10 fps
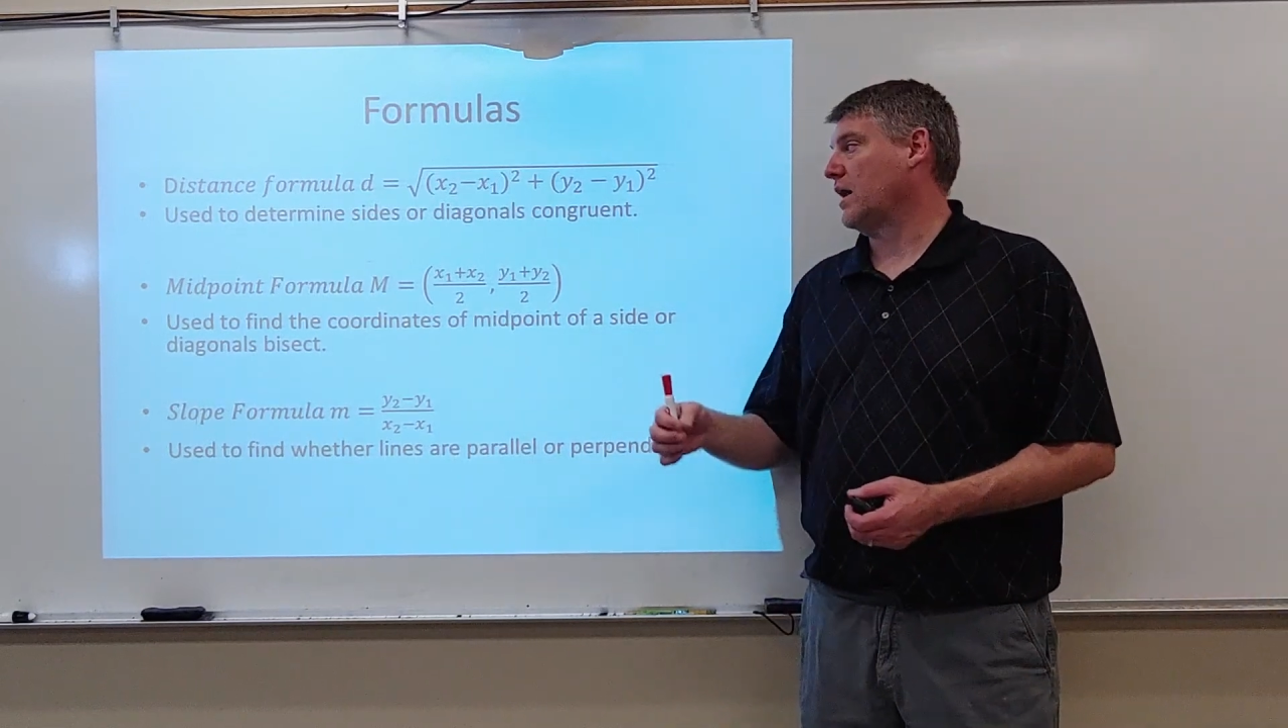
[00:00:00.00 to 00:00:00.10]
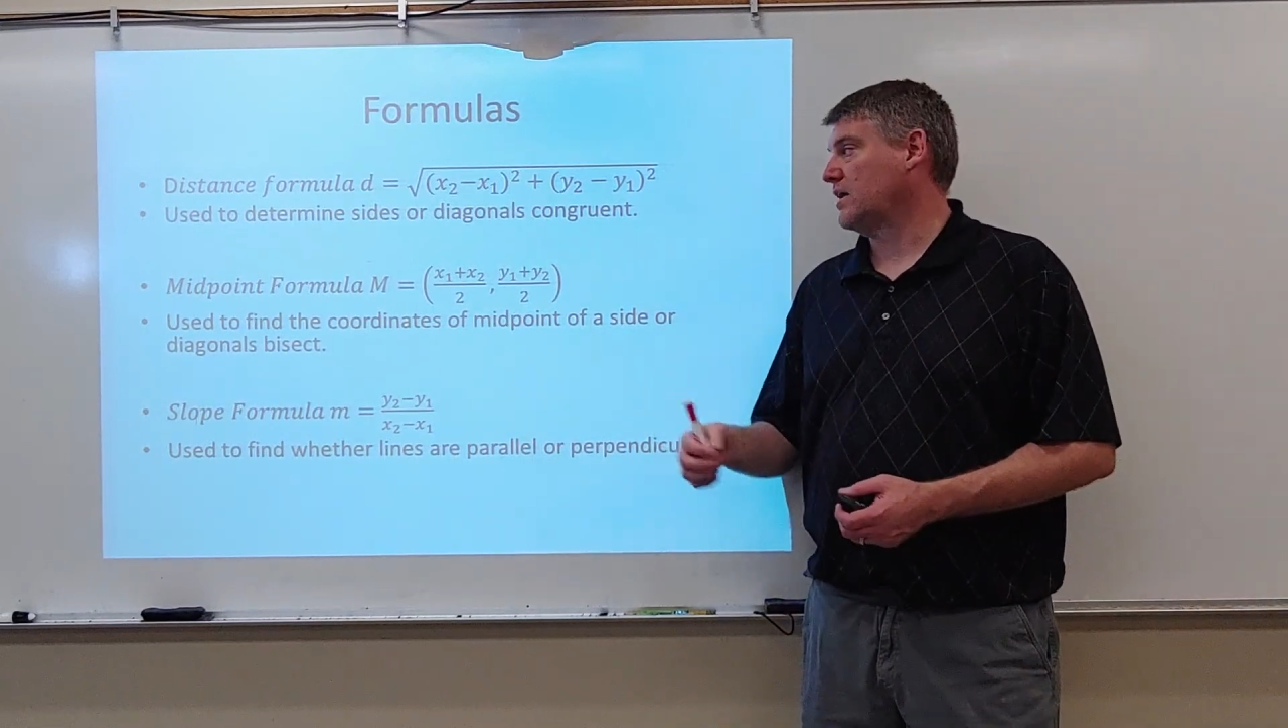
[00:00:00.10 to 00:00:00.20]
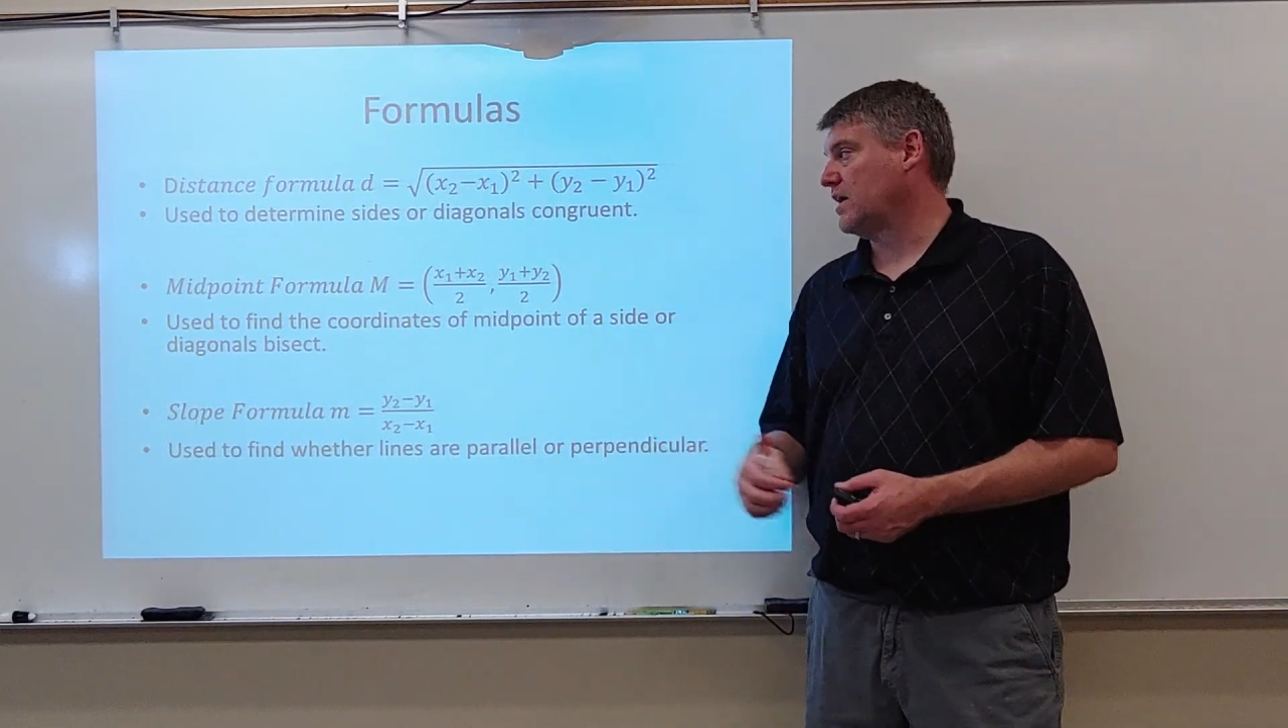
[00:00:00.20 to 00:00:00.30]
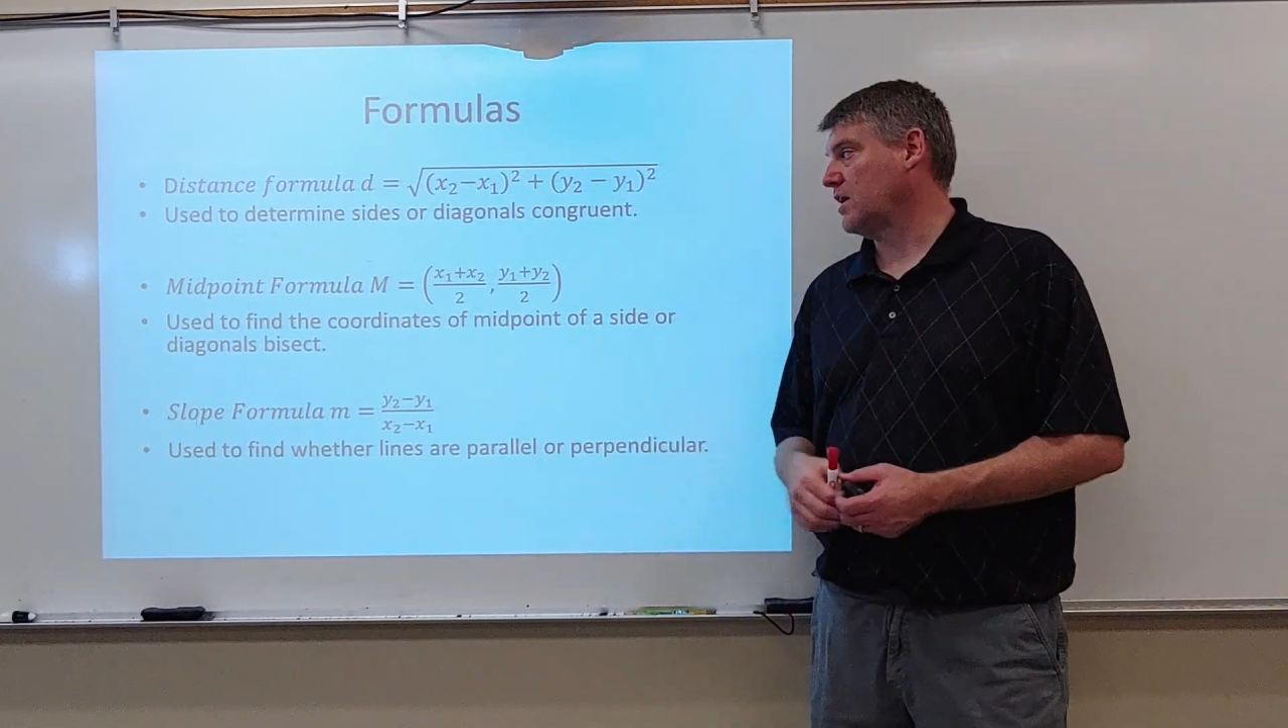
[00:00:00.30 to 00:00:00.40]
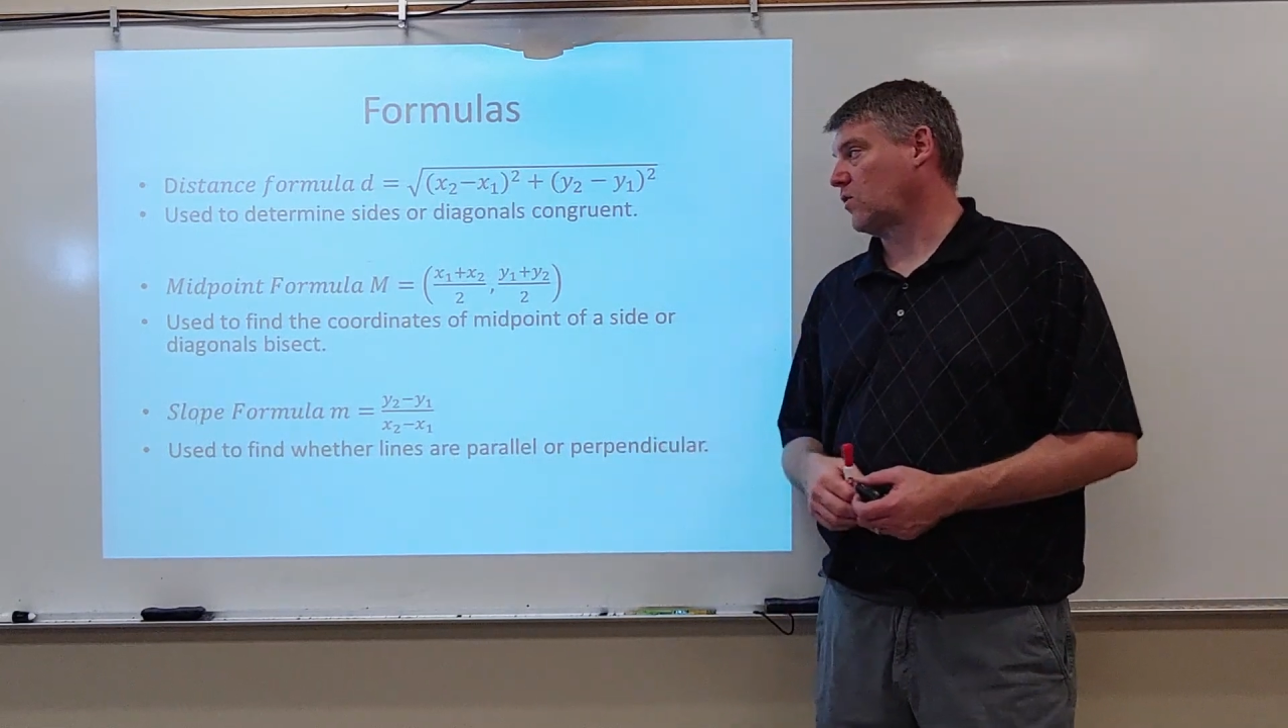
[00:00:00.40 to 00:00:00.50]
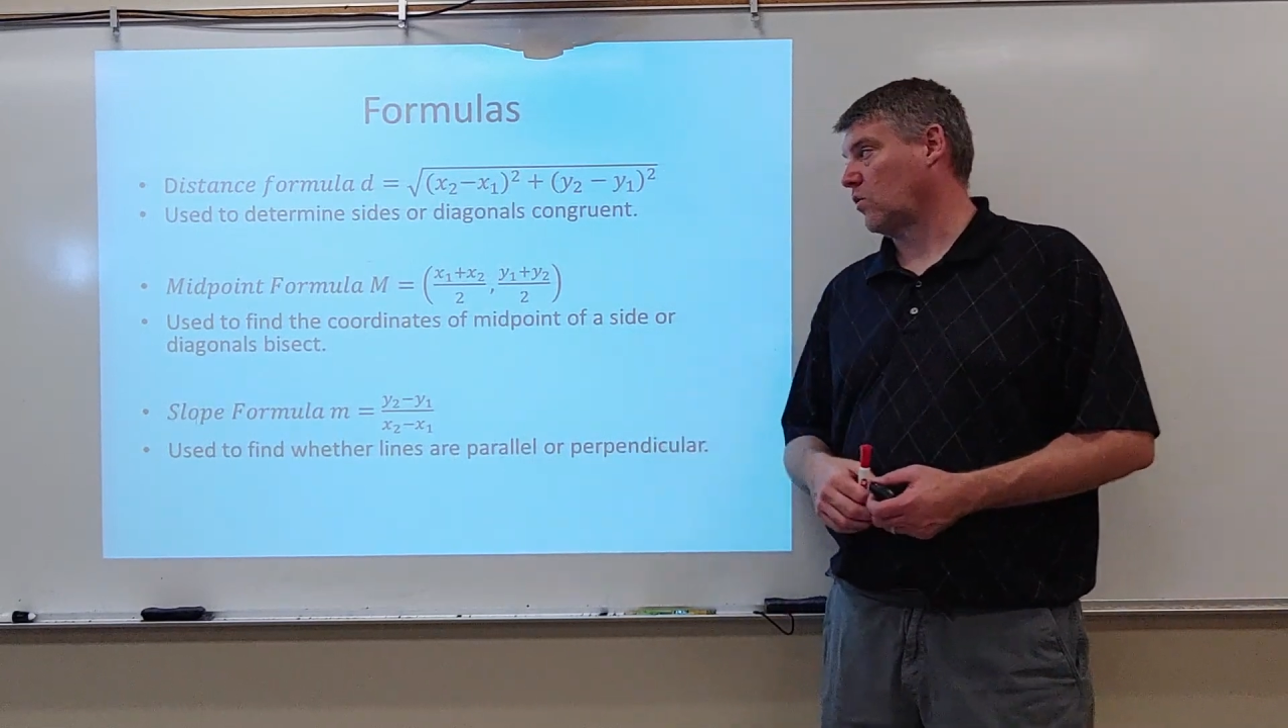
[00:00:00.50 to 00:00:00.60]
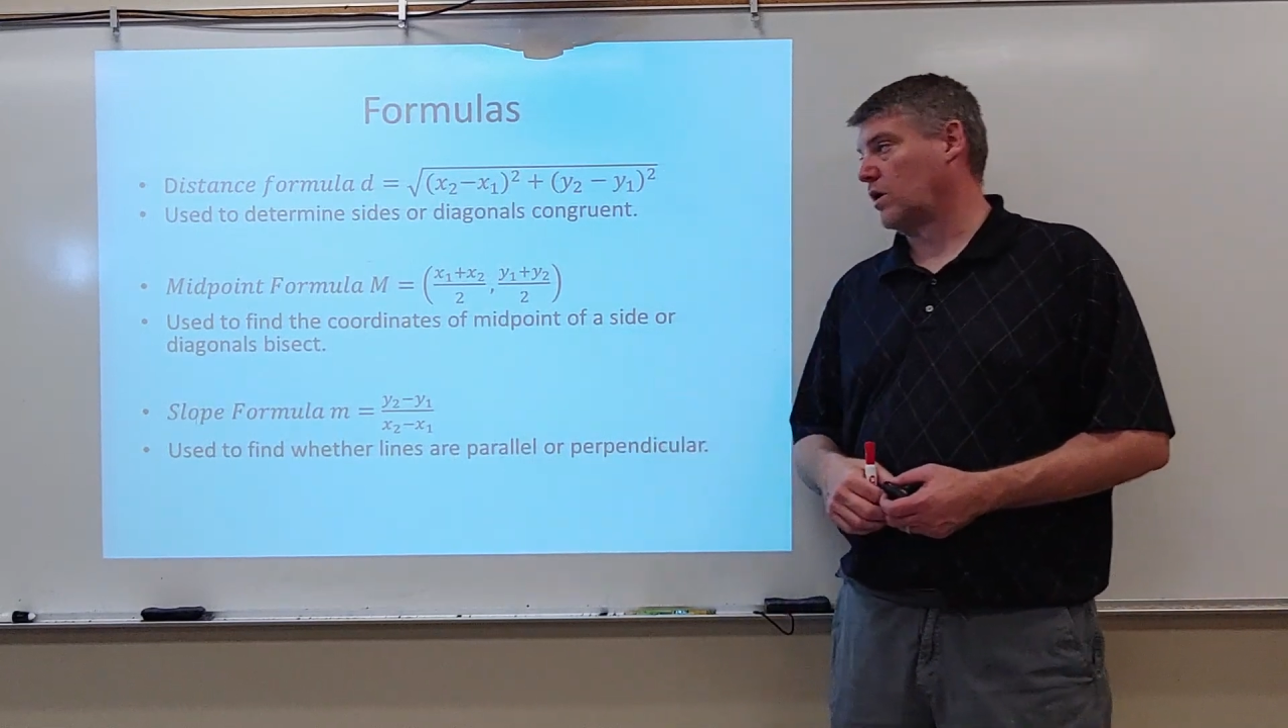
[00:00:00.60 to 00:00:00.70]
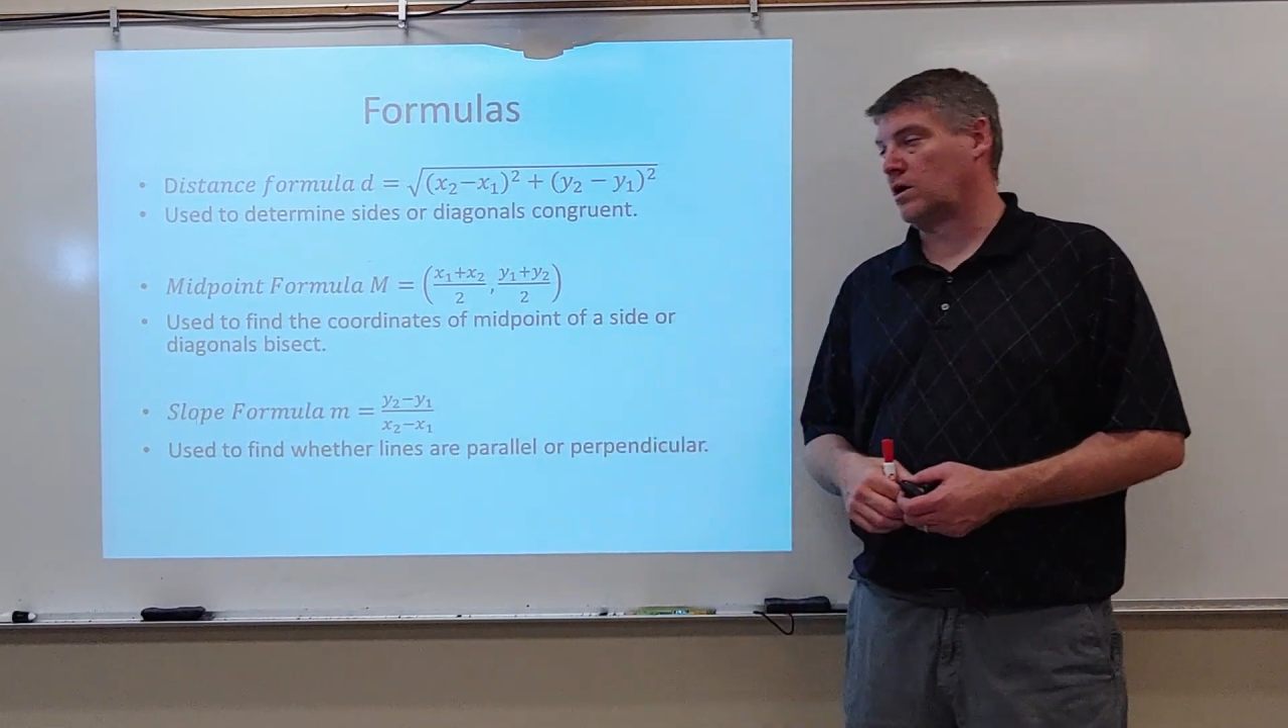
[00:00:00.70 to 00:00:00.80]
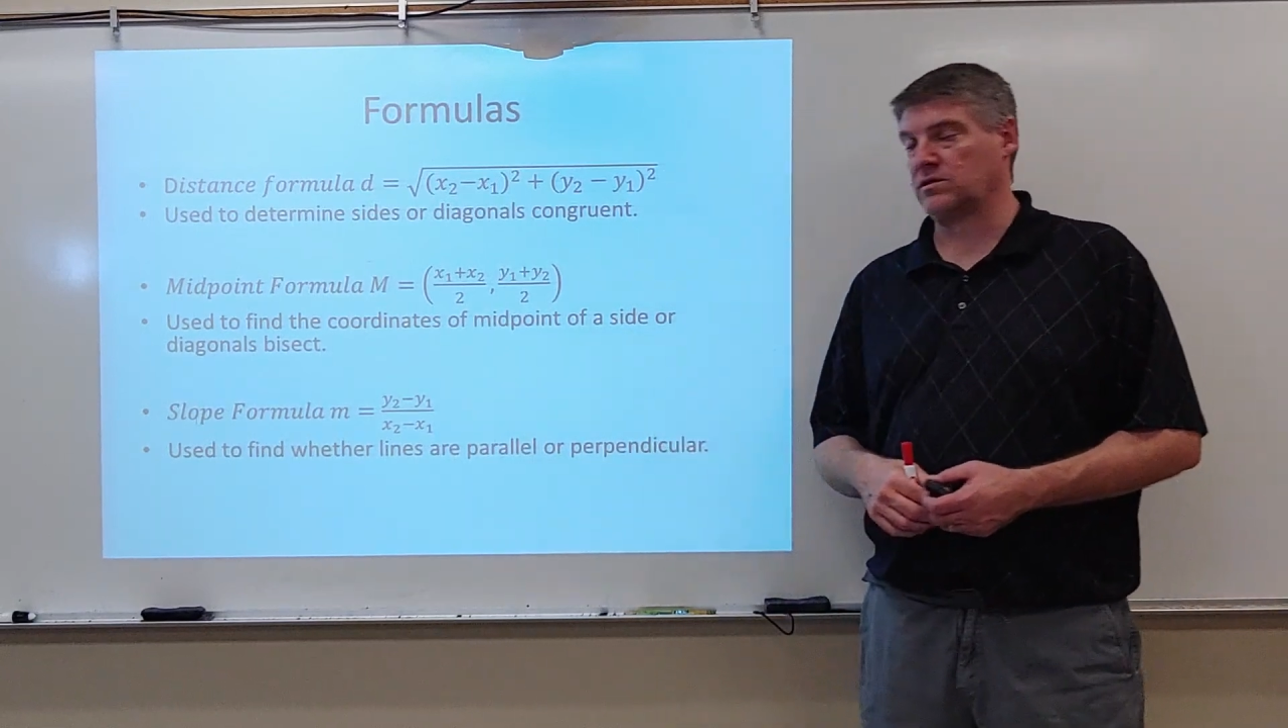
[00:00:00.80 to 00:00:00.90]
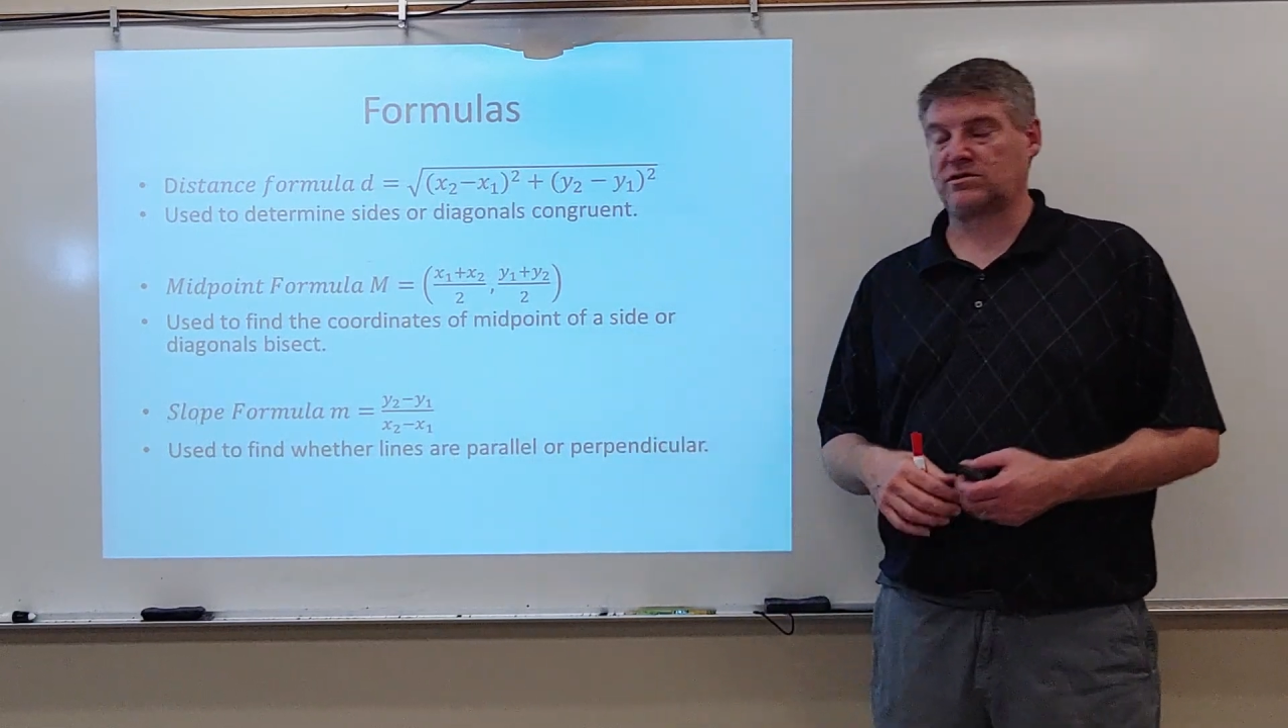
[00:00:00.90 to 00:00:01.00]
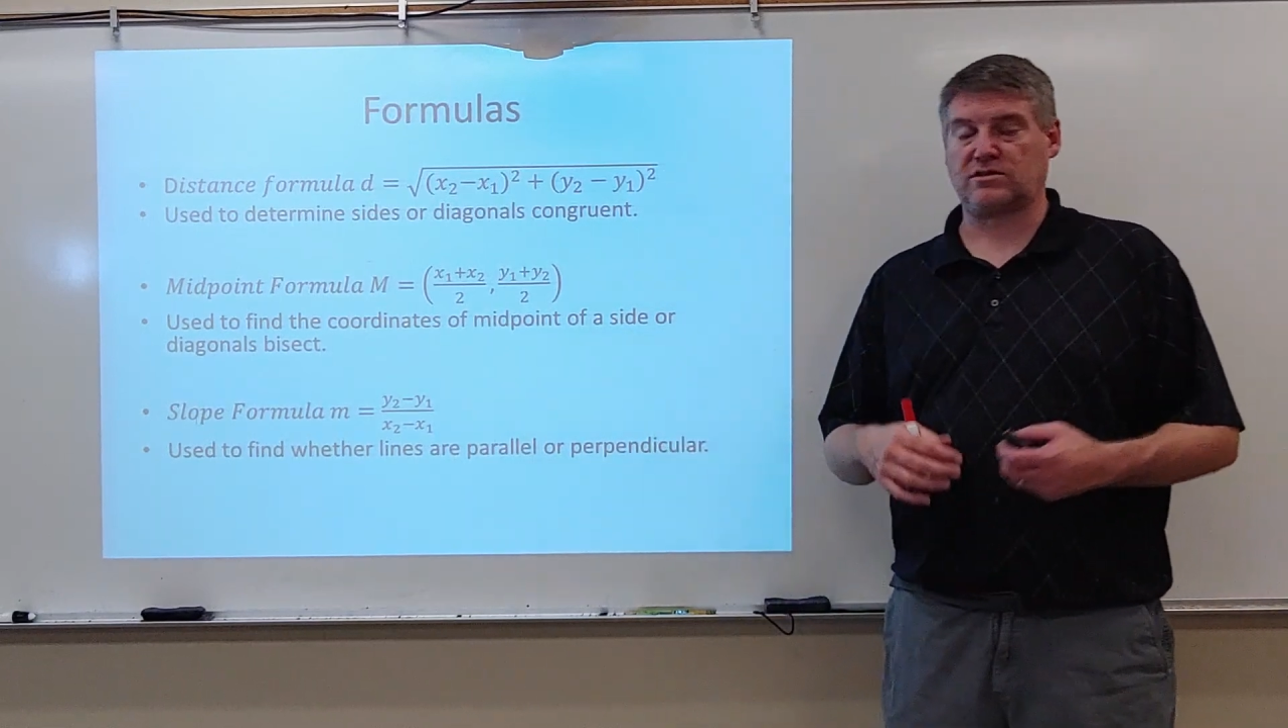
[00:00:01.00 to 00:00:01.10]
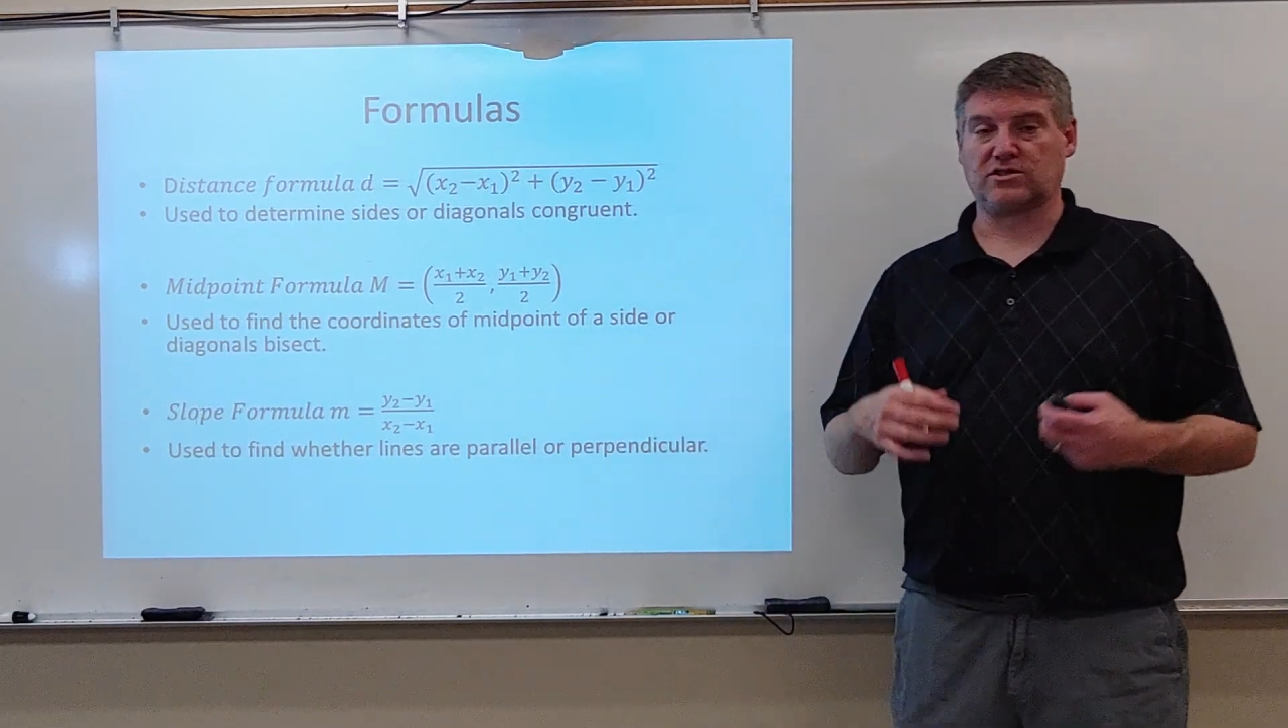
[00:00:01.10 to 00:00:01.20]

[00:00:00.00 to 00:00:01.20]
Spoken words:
equals